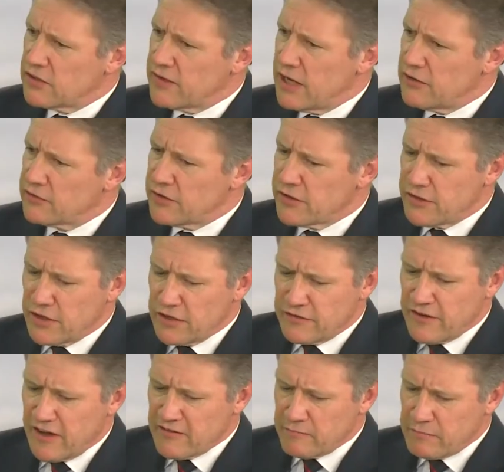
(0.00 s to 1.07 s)
of
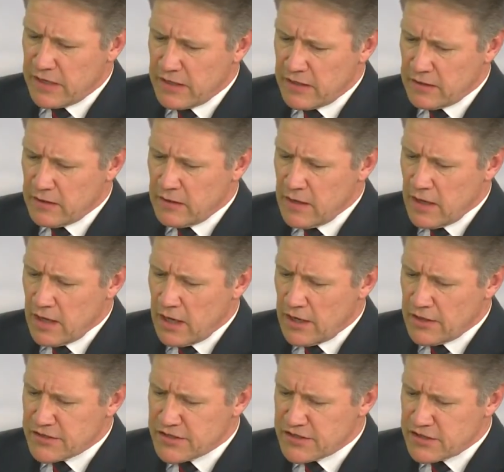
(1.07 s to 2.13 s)
135 billion
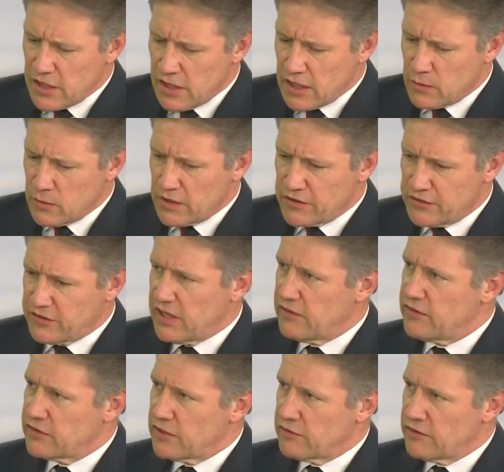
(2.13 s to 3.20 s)
sterling worth of
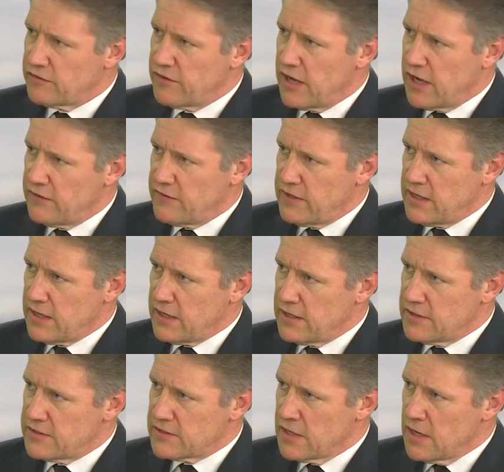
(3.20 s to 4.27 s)
savings over 5
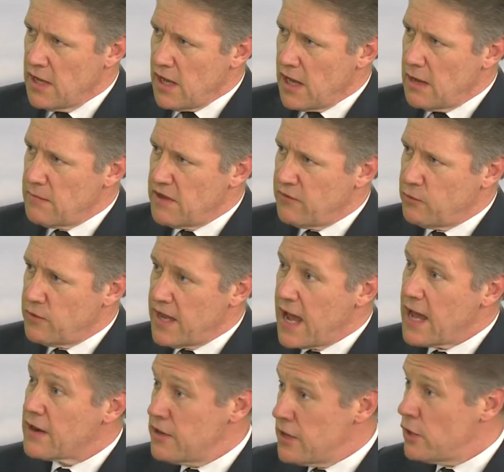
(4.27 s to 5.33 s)
years. If we
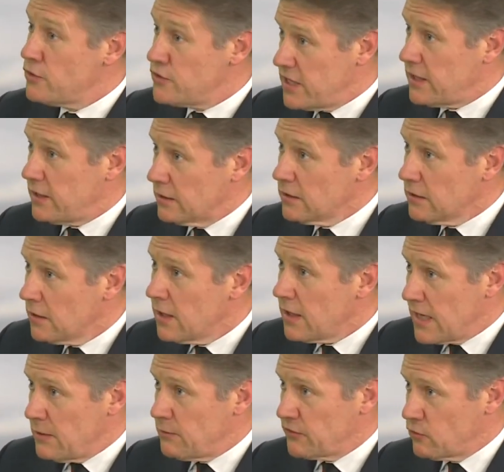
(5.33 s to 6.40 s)
had a no deal,
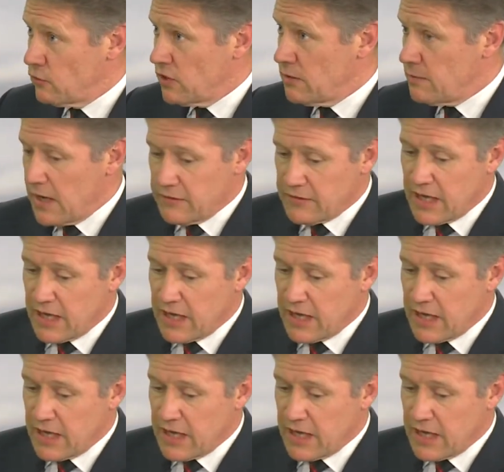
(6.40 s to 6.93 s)
he was talking about